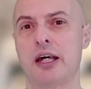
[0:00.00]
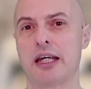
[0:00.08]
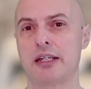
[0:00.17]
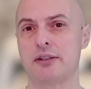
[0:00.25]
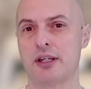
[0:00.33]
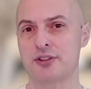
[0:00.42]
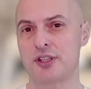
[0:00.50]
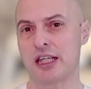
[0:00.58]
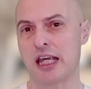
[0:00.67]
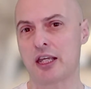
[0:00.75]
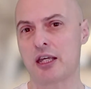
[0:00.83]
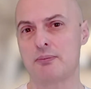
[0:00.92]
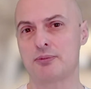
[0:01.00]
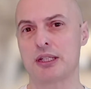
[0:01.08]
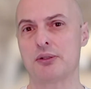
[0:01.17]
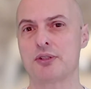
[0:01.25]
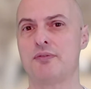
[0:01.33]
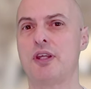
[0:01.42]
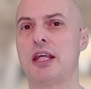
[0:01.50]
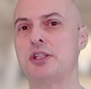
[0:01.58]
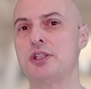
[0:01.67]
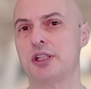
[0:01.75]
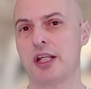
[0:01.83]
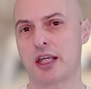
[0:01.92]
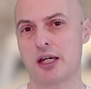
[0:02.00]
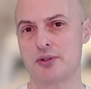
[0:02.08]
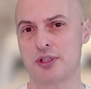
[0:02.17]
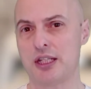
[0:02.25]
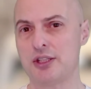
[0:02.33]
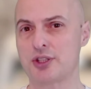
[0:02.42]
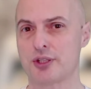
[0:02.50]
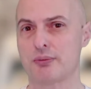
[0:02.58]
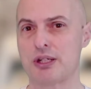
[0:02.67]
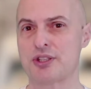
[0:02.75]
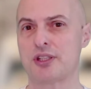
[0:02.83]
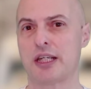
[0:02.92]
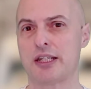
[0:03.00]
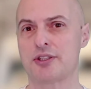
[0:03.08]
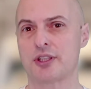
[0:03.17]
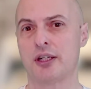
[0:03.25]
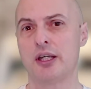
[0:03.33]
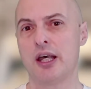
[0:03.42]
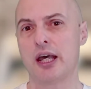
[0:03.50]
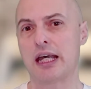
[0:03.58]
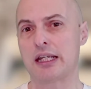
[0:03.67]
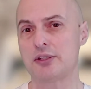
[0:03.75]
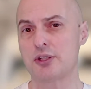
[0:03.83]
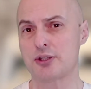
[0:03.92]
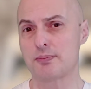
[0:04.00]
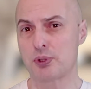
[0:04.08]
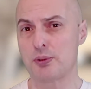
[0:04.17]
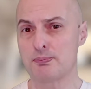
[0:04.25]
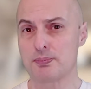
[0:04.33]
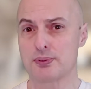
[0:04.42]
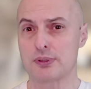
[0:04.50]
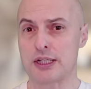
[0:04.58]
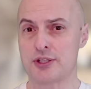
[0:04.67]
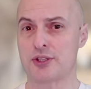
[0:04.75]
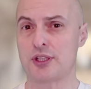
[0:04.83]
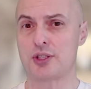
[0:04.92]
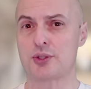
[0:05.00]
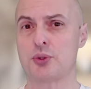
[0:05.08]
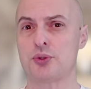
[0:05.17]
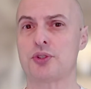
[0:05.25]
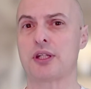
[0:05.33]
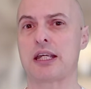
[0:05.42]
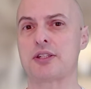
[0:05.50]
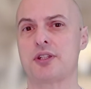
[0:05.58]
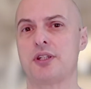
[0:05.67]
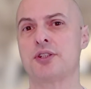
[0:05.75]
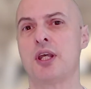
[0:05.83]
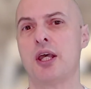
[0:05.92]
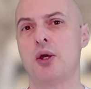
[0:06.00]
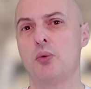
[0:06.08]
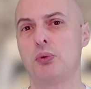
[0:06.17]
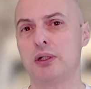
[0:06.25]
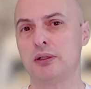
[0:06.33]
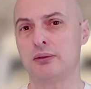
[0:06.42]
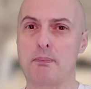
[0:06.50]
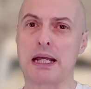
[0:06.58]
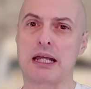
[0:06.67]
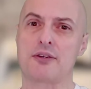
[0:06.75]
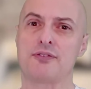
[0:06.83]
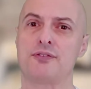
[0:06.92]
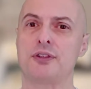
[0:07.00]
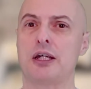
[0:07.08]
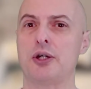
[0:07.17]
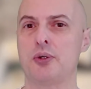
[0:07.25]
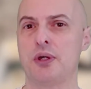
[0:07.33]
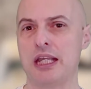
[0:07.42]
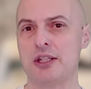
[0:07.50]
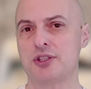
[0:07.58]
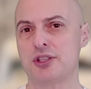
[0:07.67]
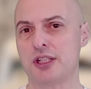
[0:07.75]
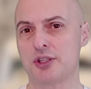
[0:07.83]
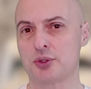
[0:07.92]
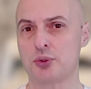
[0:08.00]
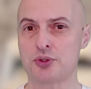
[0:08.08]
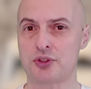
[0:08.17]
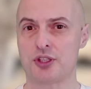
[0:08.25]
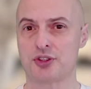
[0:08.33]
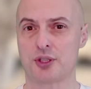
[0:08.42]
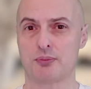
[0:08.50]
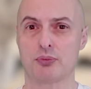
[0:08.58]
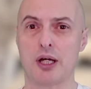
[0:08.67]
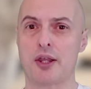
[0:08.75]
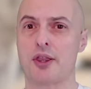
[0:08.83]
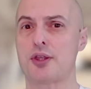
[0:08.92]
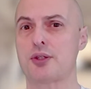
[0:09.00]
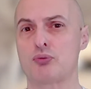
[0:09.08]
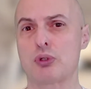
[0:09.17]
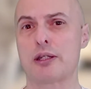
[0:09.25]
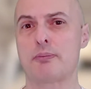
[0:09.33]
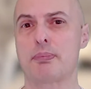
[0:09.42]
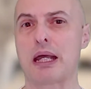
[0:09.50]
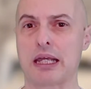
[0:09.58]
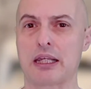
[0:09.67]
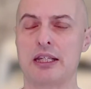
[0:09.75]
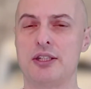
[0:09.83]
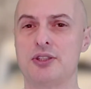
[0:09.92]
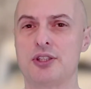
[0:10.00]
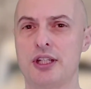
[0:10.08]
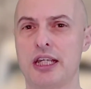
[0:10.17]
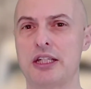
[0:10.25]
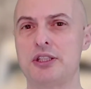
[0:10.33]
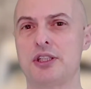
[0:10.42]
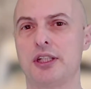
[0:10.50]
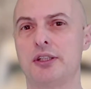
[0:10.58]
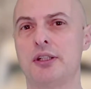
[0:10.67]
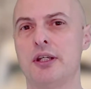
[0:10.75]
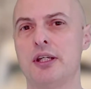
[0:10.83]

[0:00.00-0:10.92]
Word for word: And as the air comes out of the engine, it goes into the resonator and the compressed exhaust gases will backflow into the exhaust system rather than run back into the engine.